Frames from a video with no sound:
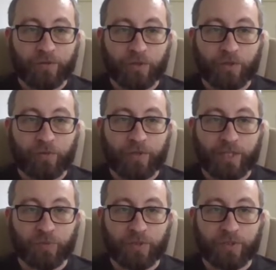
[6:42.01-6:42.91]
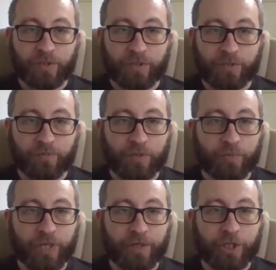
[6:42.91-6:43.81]
So that's what this
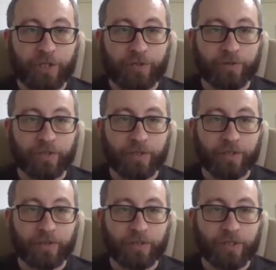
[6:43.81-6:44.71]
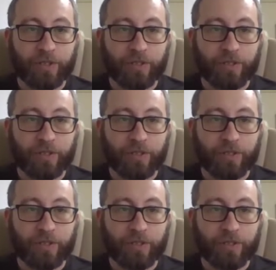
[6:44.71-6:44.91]
little page here does.